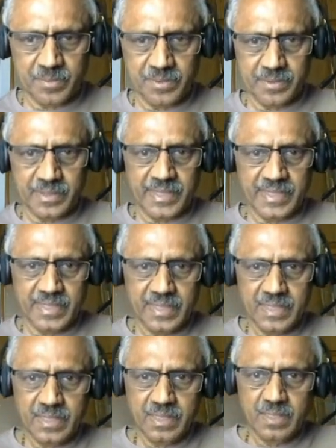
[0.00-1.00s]
Right?
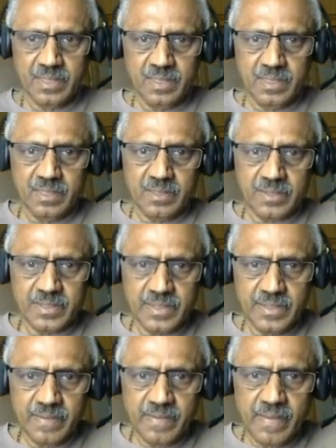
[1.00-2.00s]
Okay.
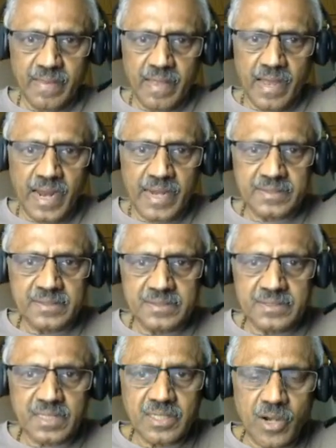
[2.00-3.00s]
And this is
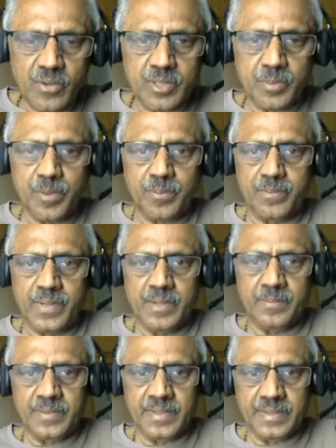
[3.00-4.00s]
a countable
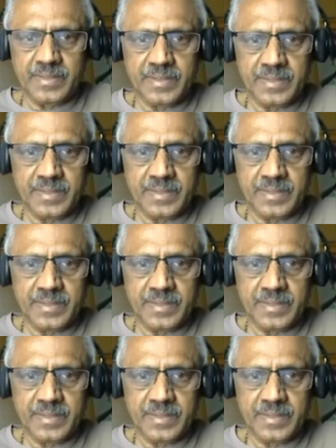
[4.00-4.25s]
family.